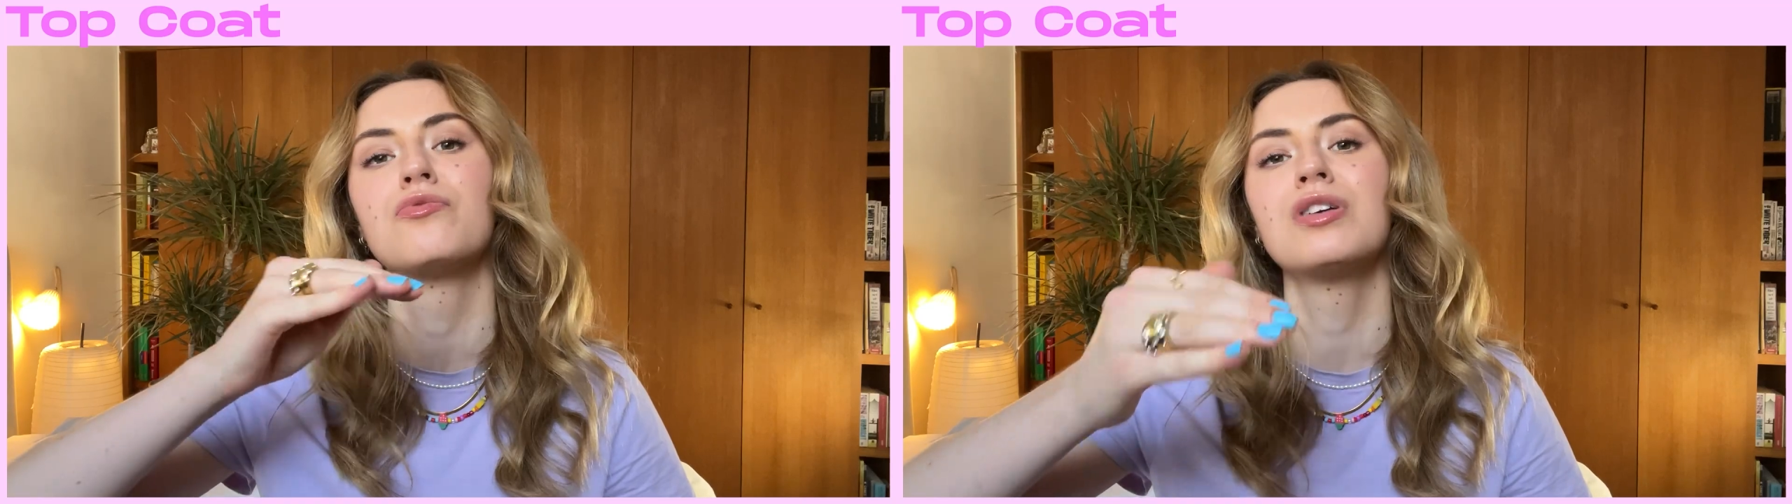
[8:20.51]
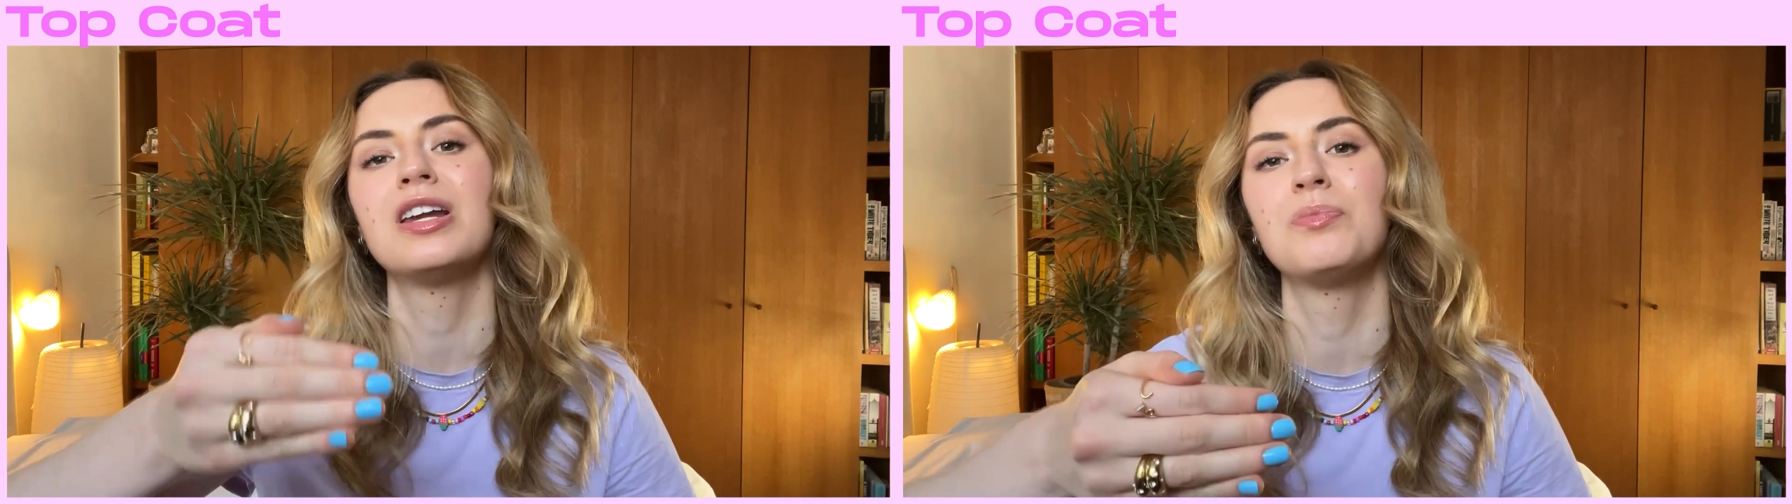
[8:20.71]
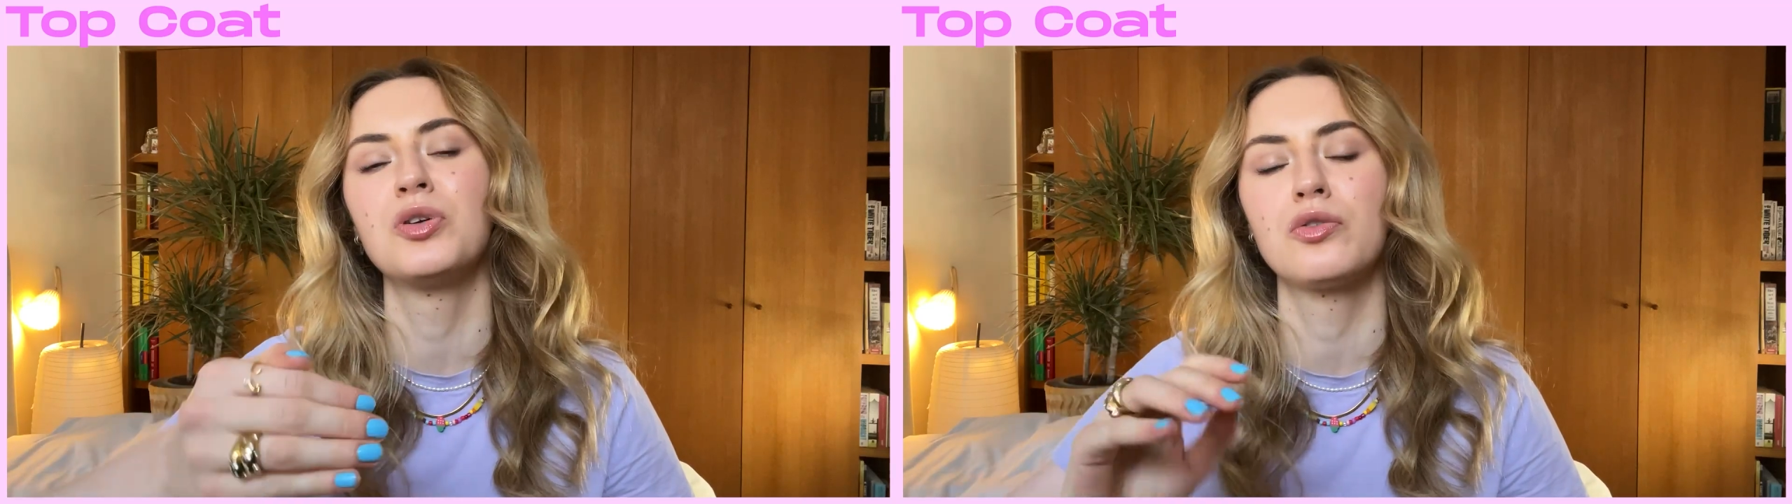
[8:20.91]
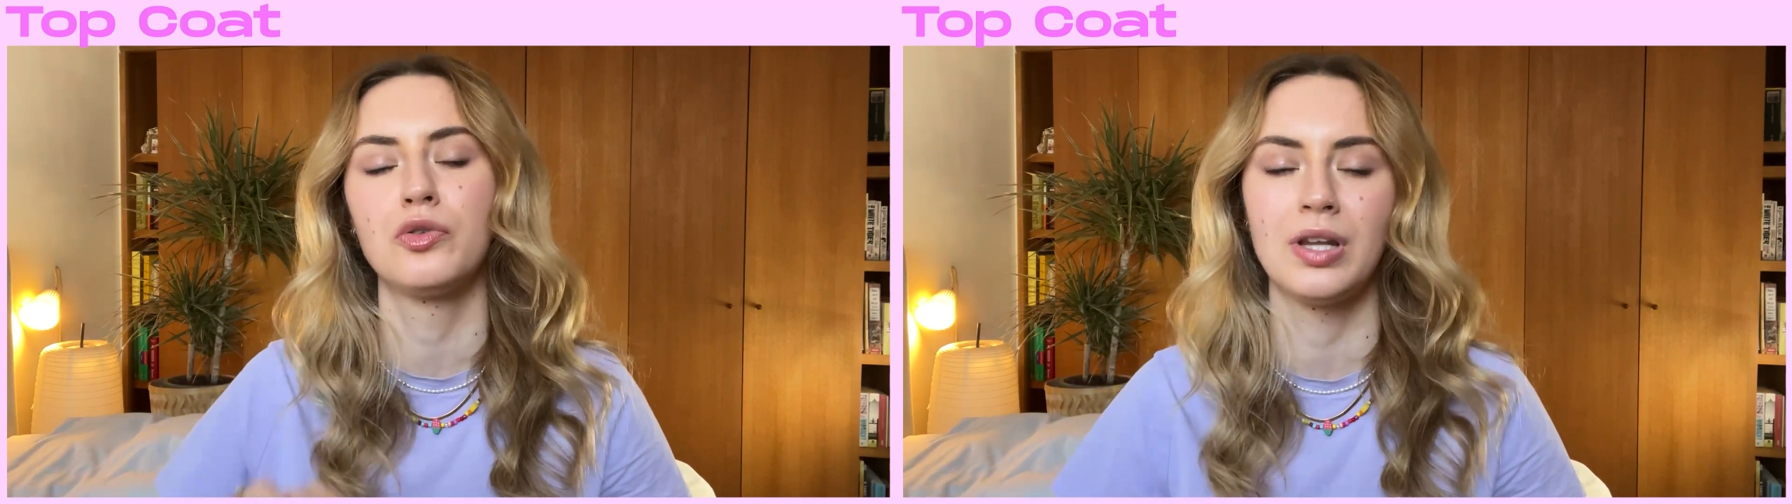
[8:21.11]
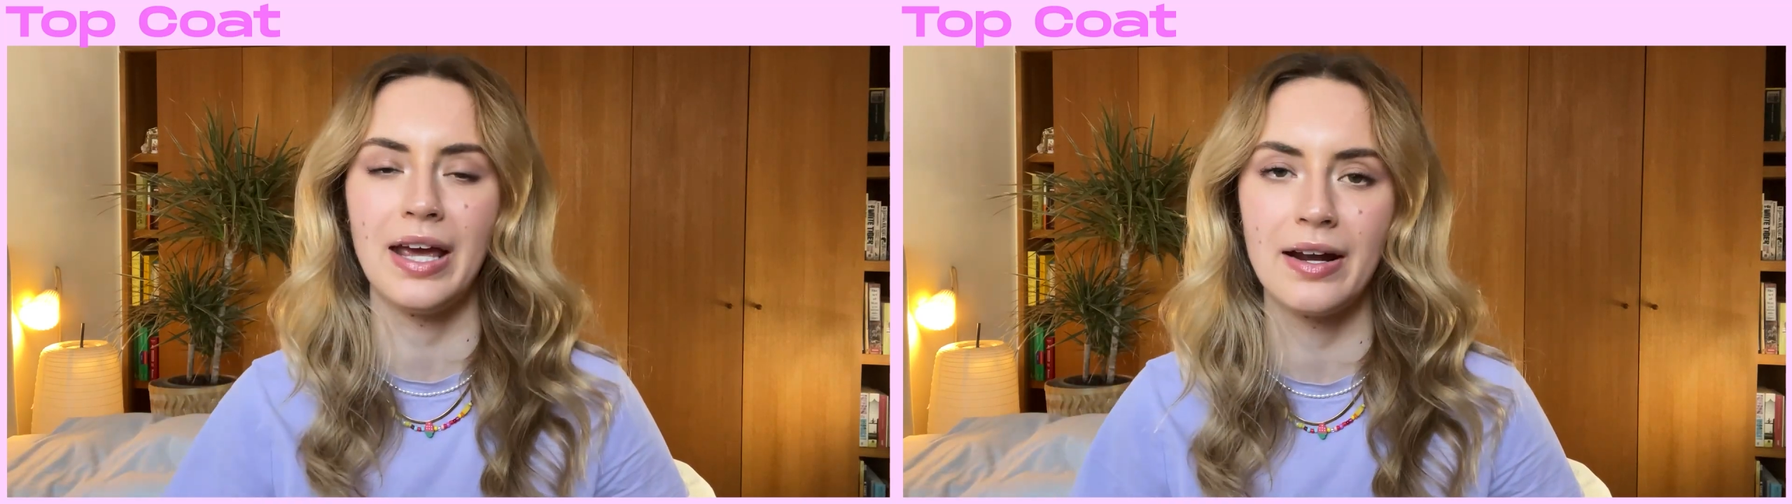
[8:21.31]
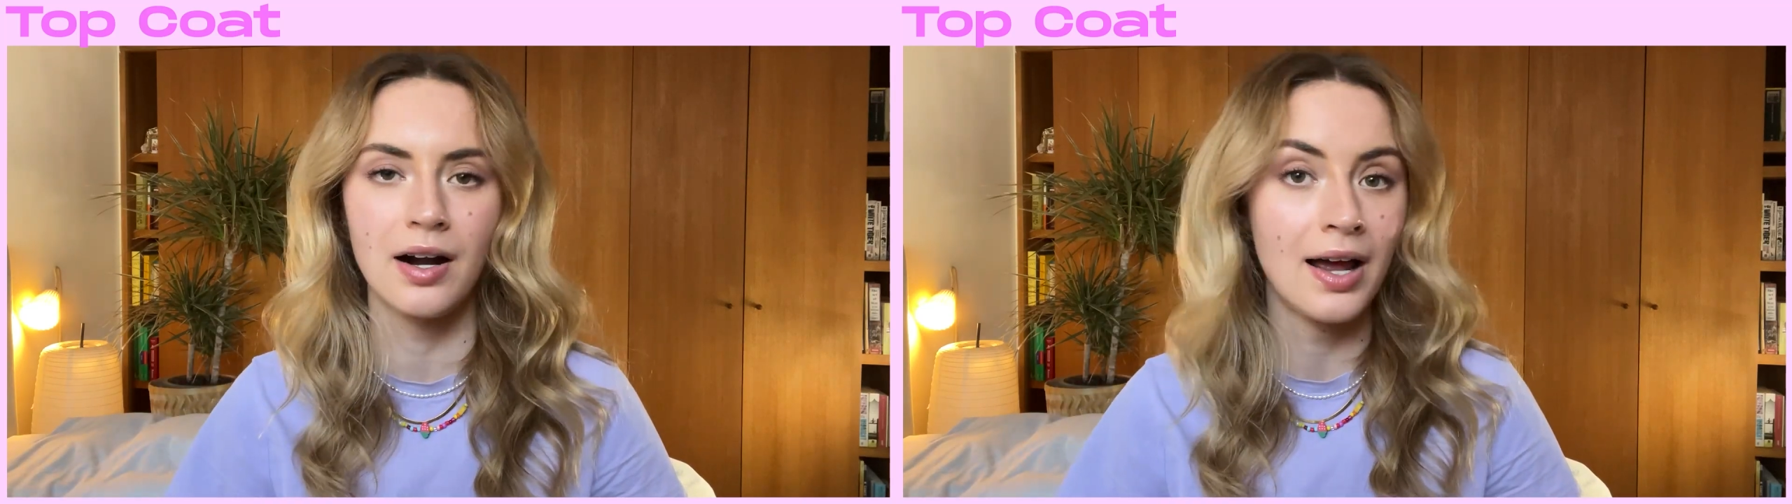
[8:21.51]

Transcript: really beautiful layer,